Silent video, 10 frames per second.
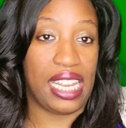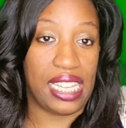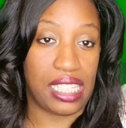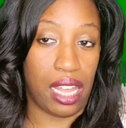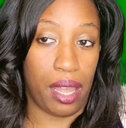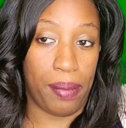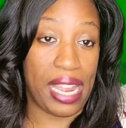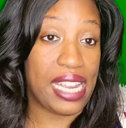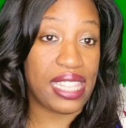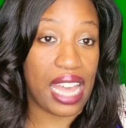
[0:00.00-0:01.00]
is
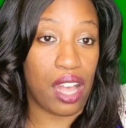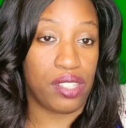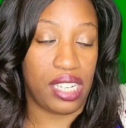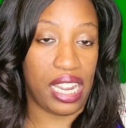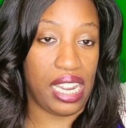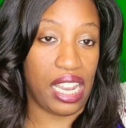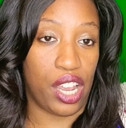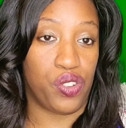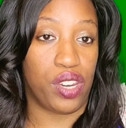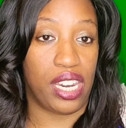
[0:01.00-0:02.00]

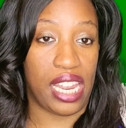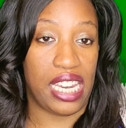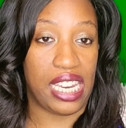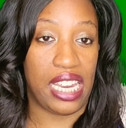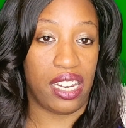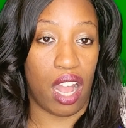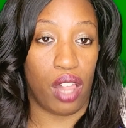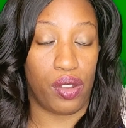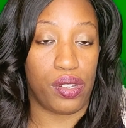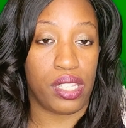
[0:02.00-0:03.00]

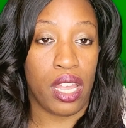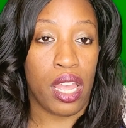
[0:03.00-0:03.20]
$8,888.